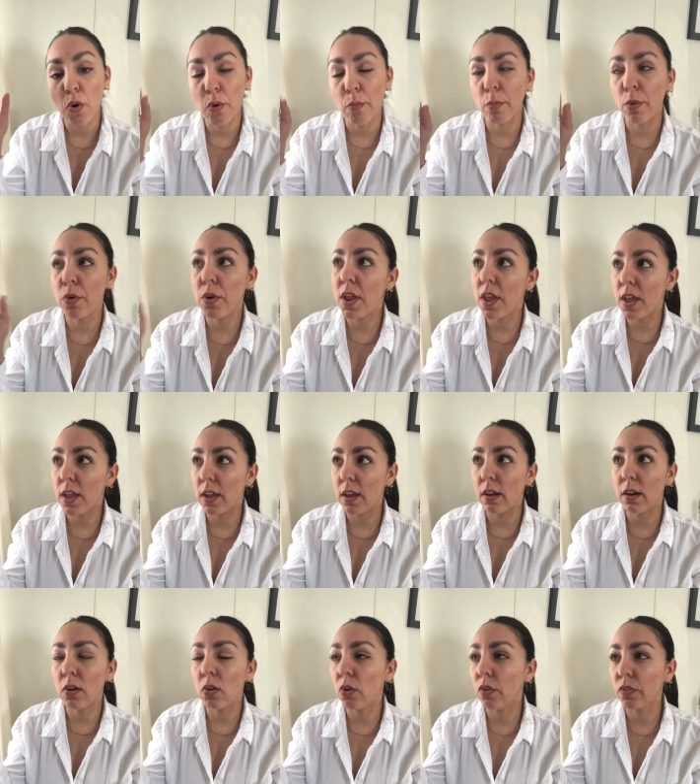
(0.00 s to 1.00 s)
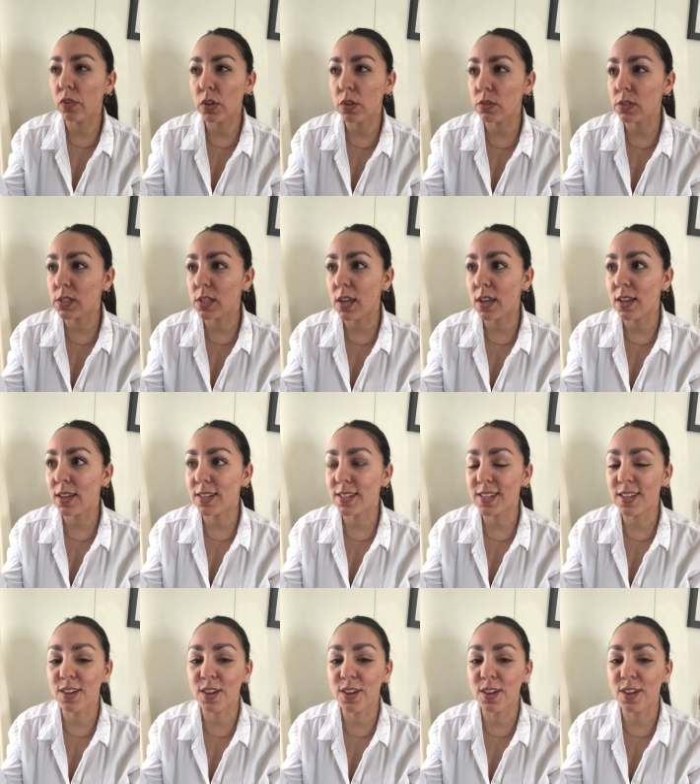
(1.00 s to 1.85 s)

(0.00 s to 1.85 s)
Monat, however you say it.